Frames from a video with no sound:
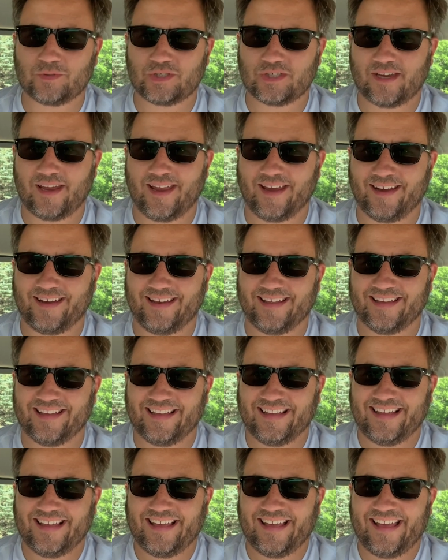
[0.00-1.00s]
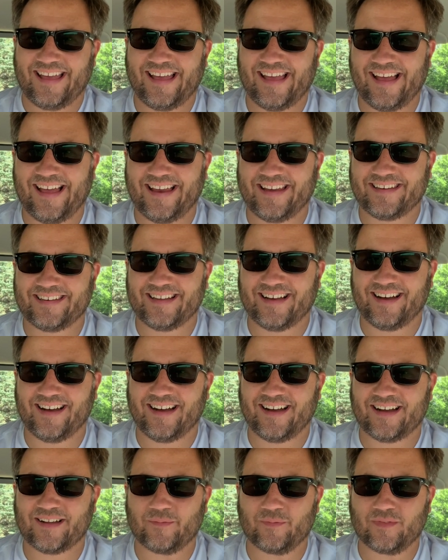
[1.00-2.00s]
shade, and
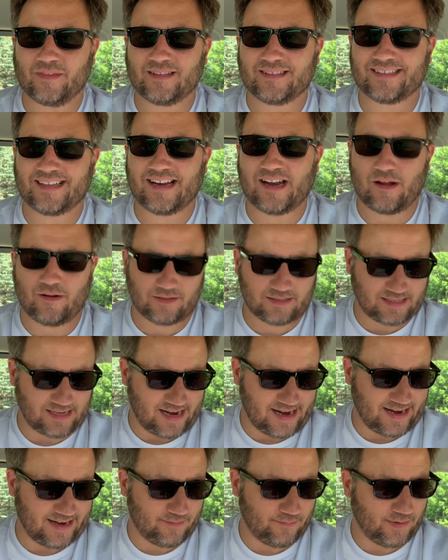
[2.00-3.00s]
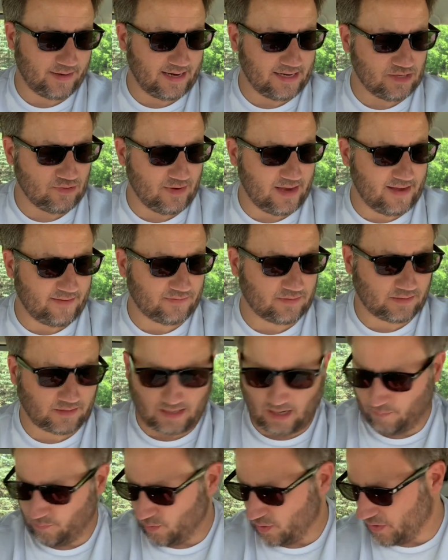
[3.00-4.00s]
uh, sit outside. But I do have a
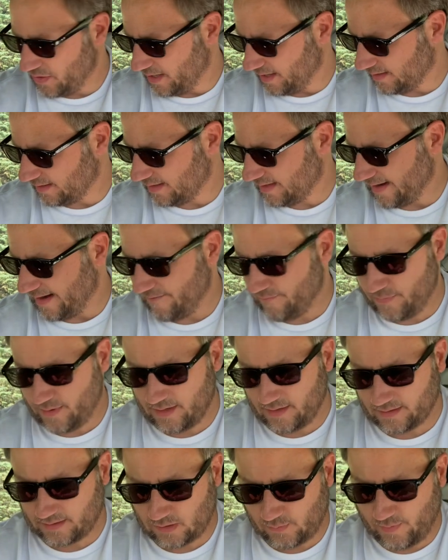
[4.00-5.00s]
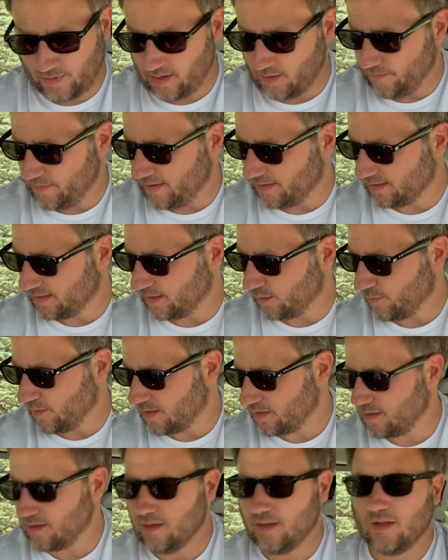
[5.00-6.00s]
couple of things that I've been experimenting
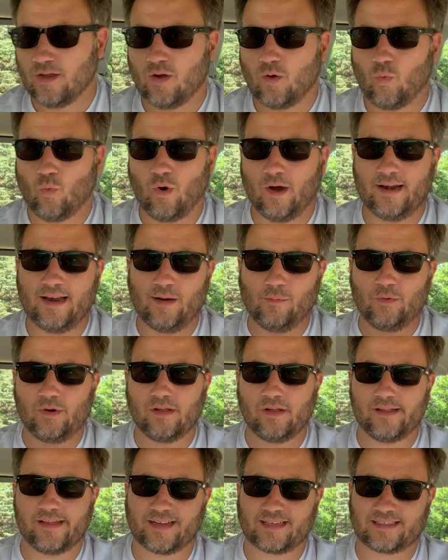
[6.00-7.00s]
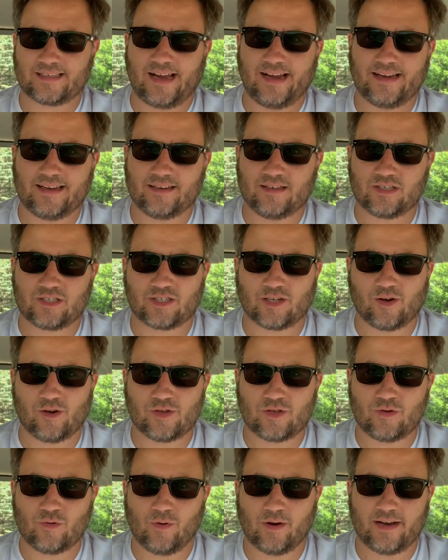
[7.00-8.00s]
with. One, I'm really excited to show
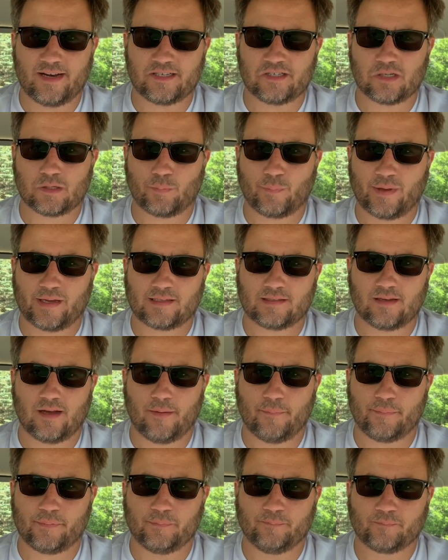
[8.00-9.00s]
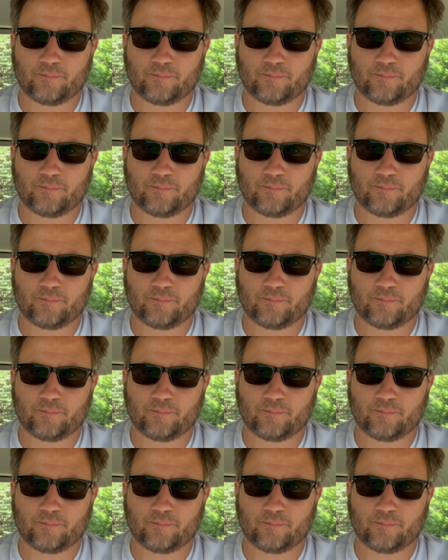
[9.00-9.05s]
you what I just picked up